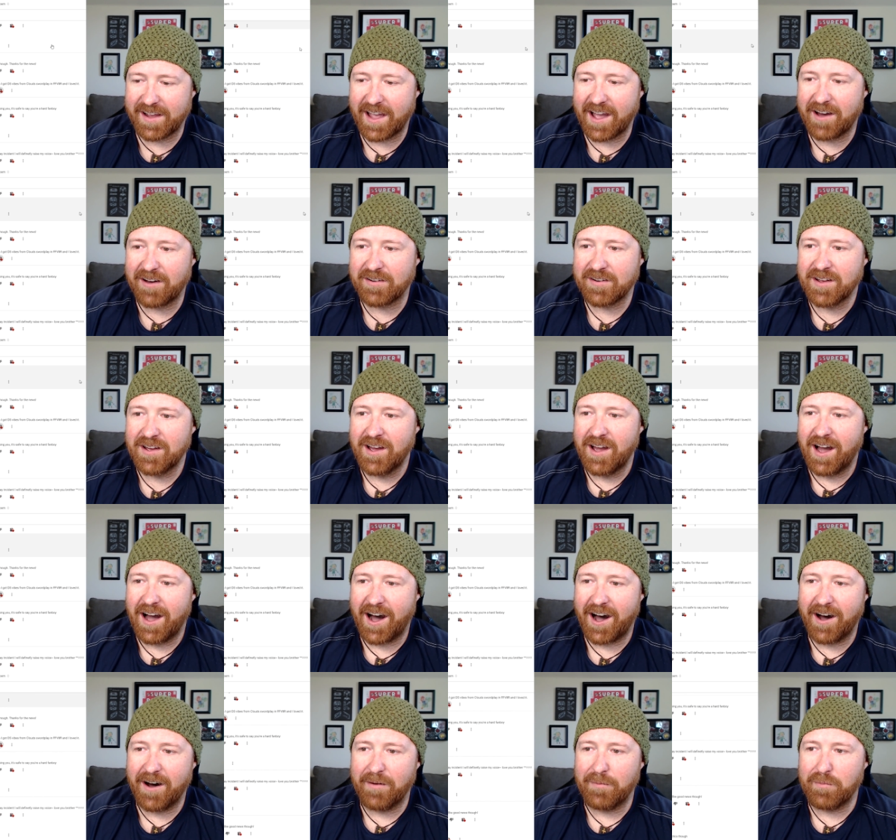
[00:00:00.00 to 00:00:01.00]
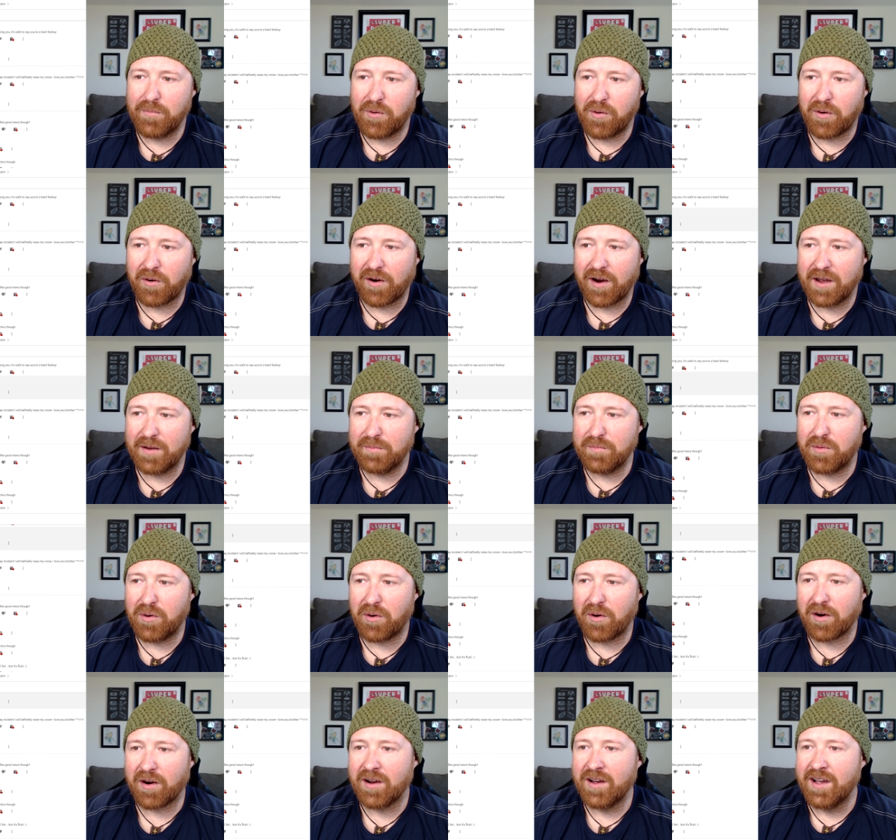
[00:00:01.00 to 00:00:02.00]
out uh, more and
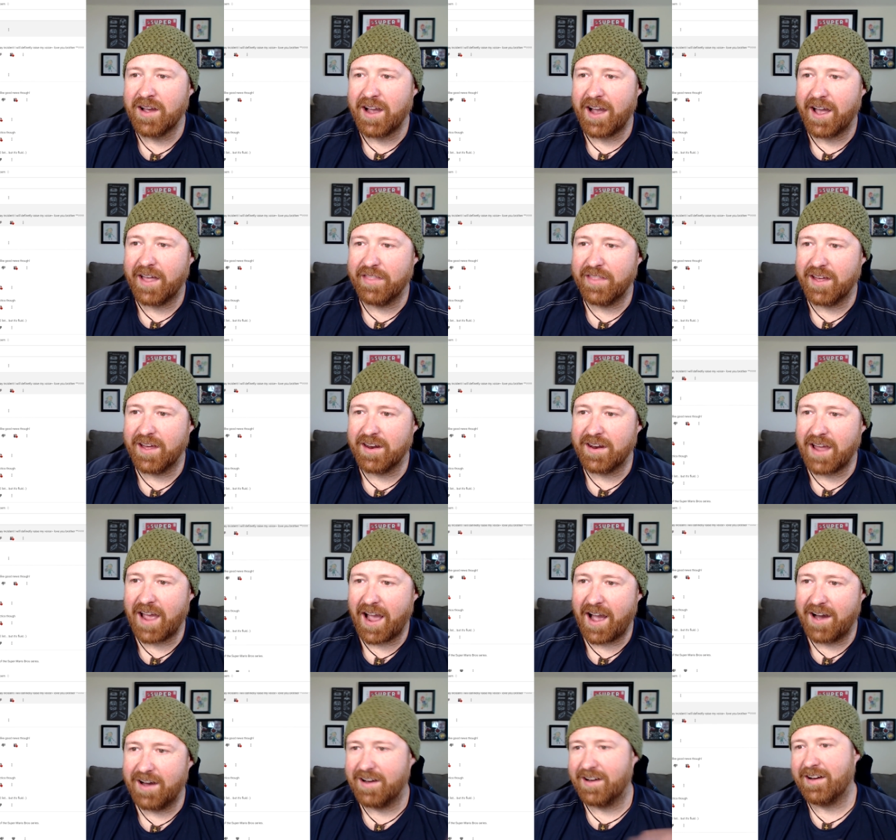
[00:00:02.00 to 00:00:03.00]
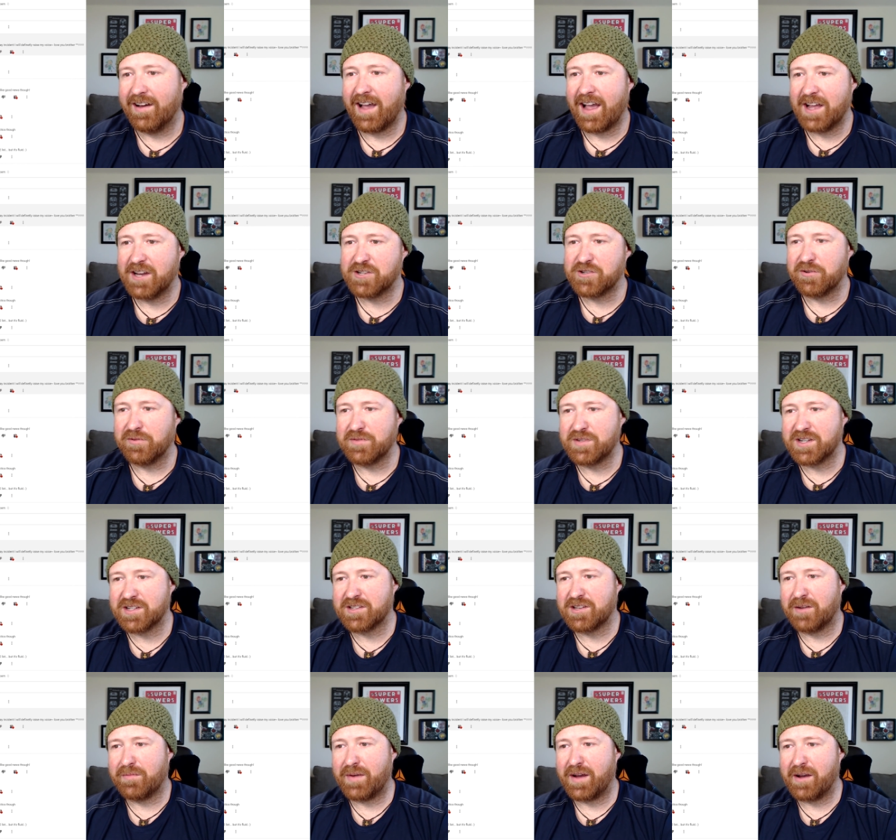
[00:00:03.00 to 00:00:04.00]
more. And then uh, Andrew just
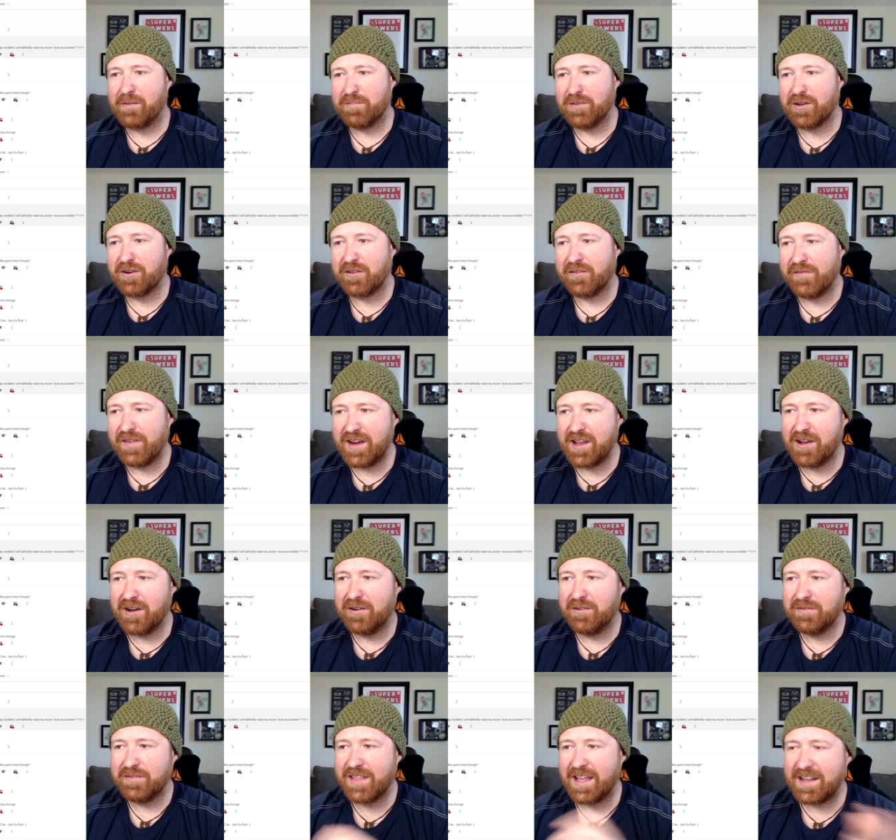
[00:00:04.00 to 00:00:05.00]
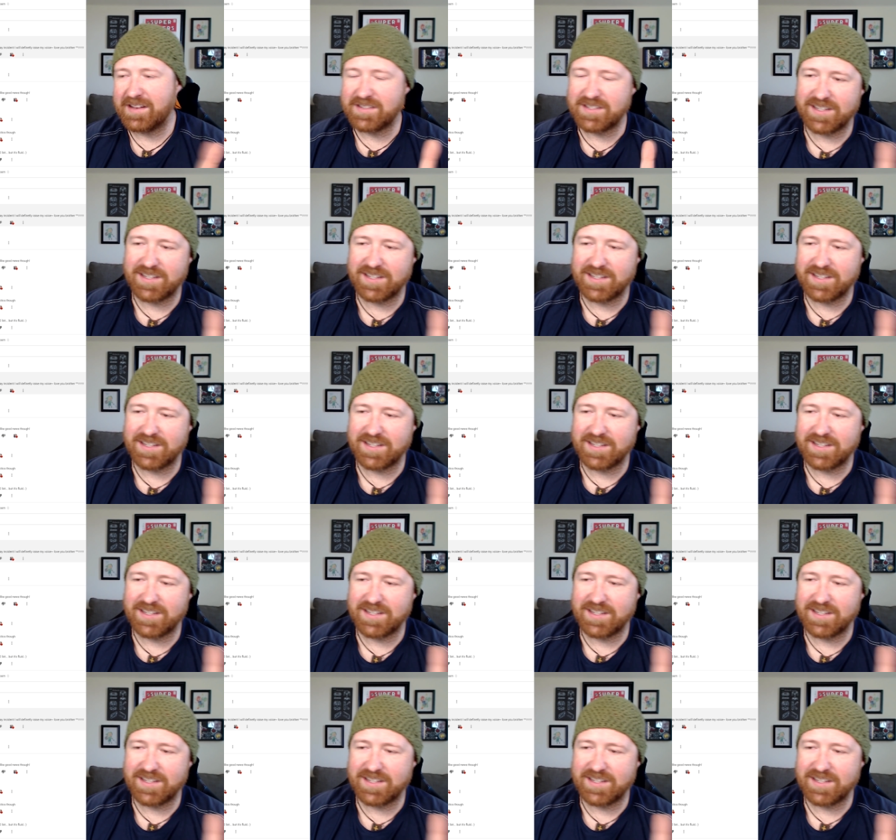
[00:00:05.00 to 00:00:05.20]
saw my upload on the video. Thanks.